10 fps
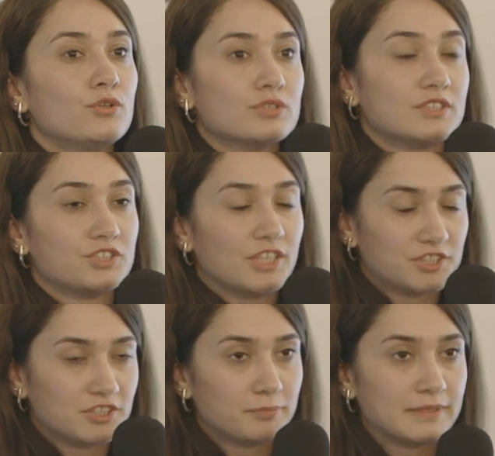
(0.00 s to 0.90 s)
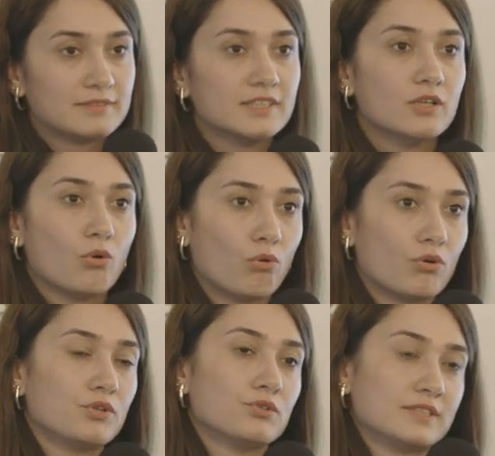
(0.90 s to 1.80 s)
using ChatGPT
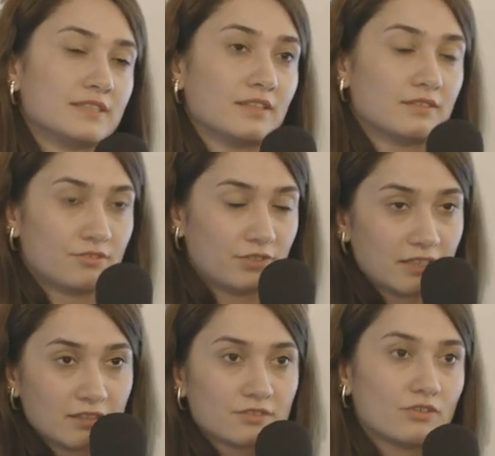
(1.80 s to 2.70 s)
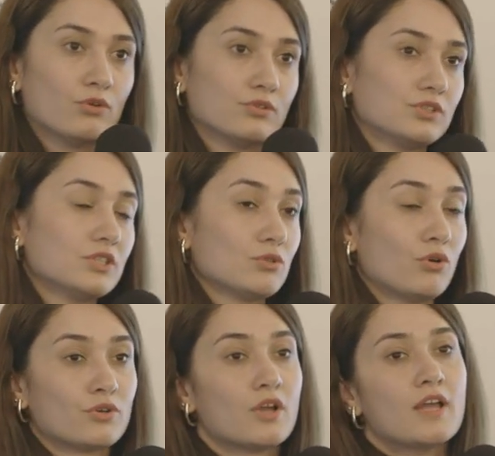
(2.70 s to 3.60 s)
or using real authors
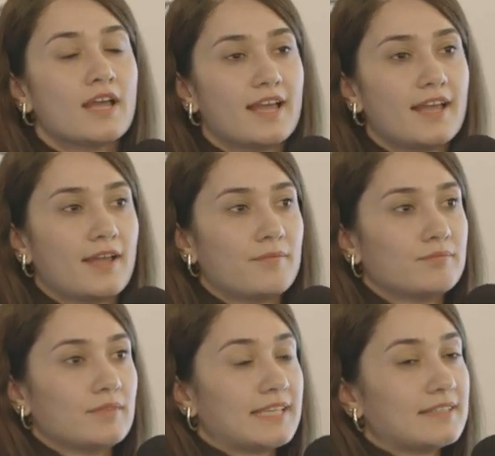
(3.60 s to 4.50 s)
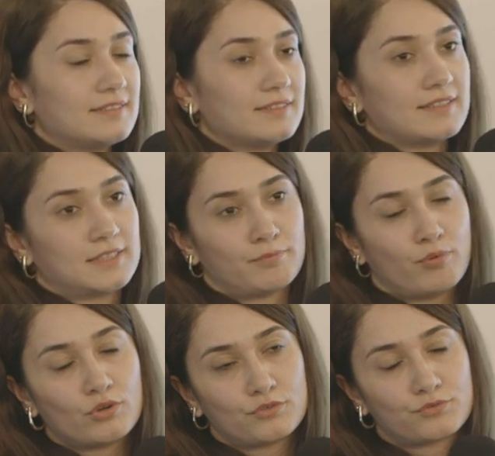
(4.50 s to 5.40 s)
or getting a
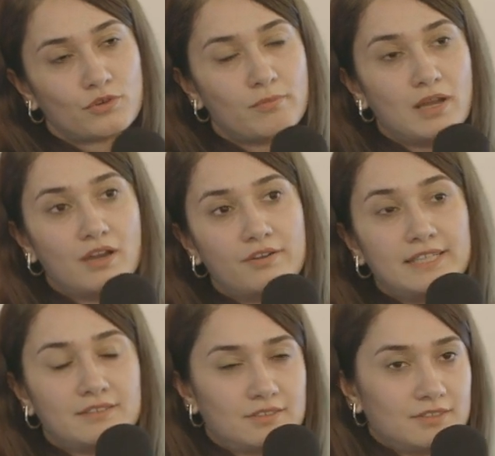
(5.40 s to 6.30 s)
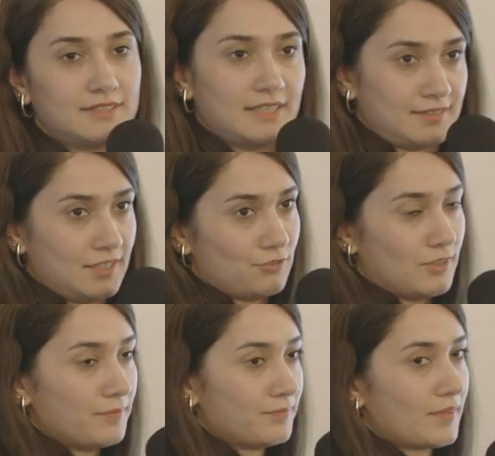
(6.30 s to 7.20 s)
support from our editors,
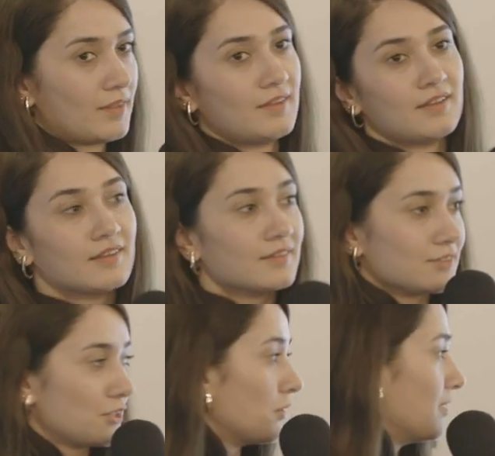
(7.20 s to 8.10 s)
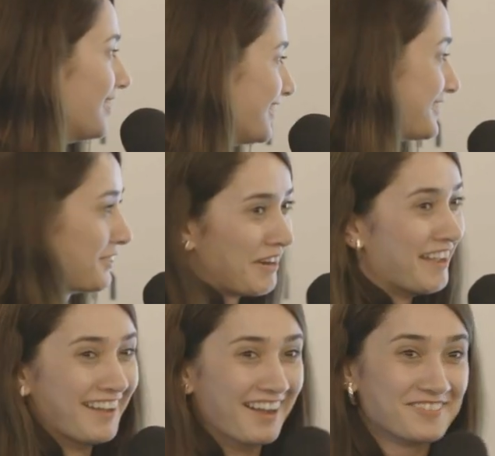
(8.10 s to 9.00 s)
etc. So
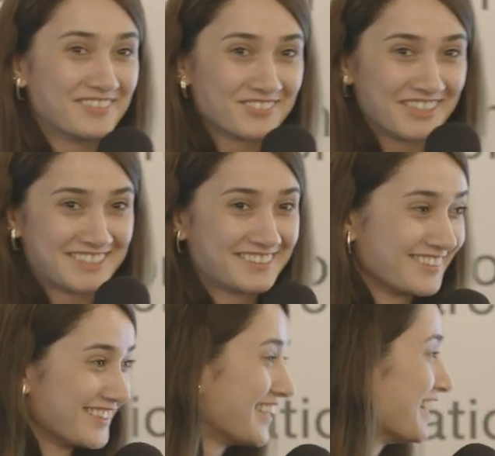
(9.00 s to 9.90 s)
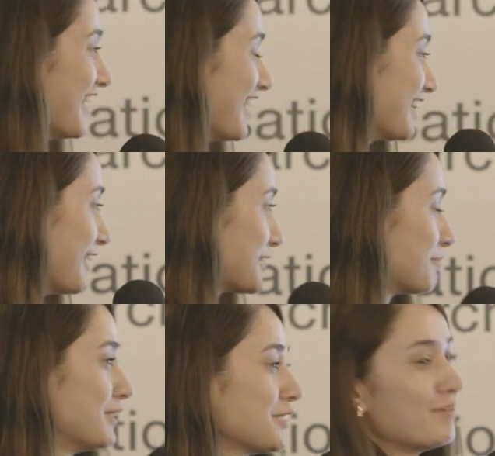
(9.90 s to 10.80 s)
sorry, I've been rushing the last
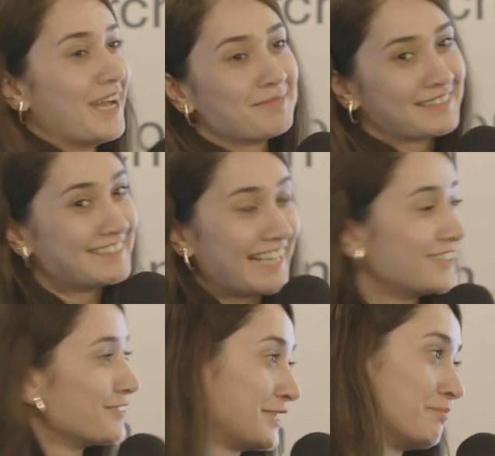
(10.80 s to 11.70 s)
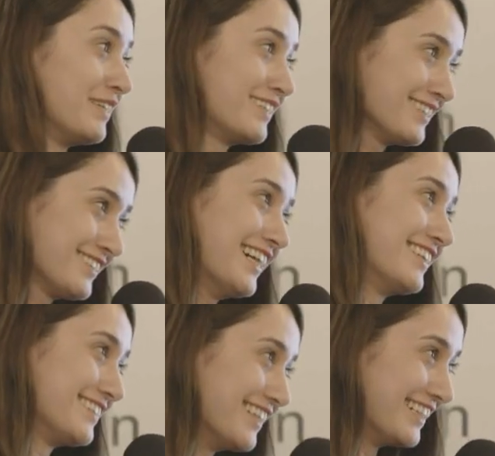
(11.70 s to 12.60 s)
minutes, but I'm not a native speaker, so
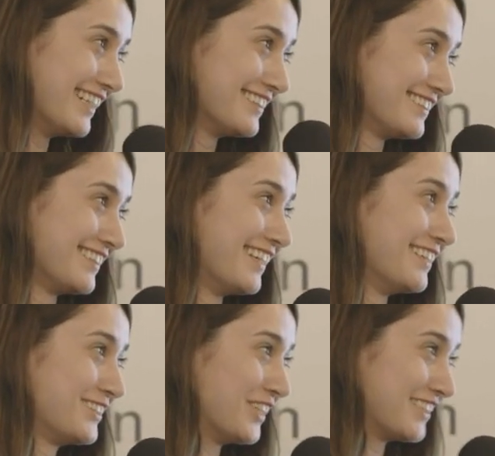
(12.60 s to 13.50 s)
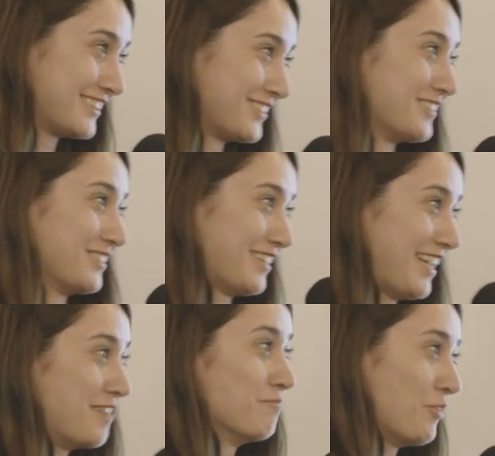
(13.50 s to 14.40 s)
I think I had the chance to
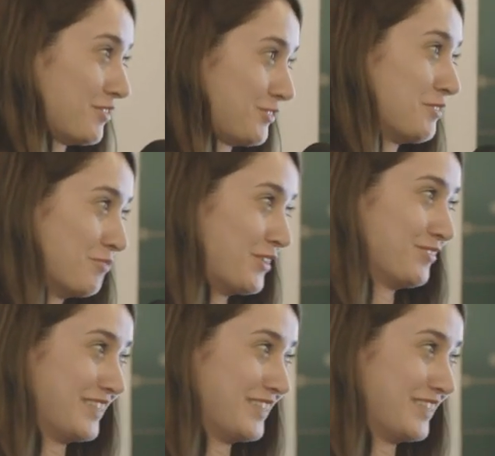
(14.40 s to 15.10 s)
have two more